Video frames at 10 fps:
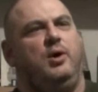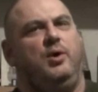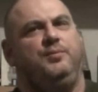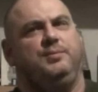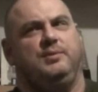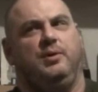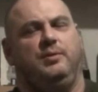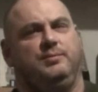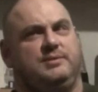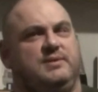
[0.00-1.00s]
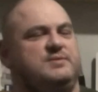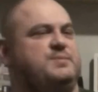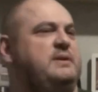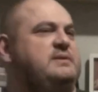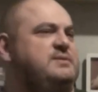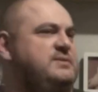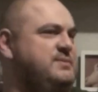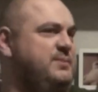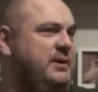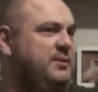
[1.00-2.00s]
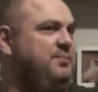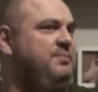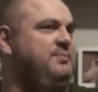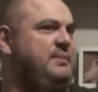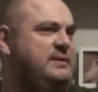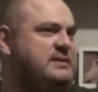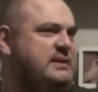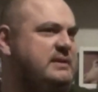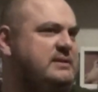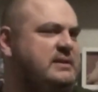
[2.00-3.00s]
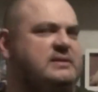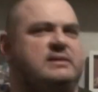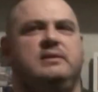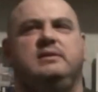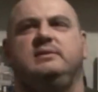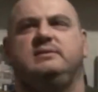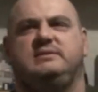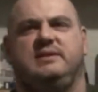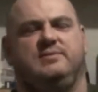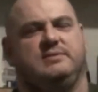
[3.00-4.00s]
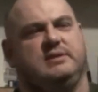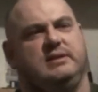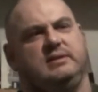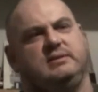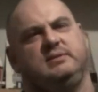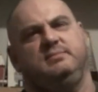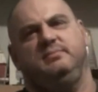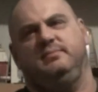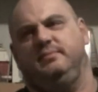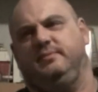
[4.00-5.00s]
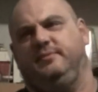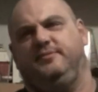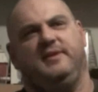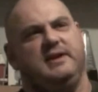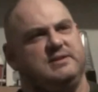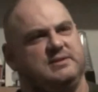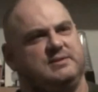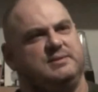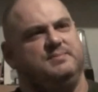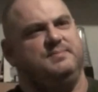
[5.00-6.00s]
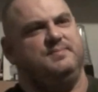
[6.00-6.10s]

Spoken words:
Octave splitters as well in the 60s. 70s, phasers.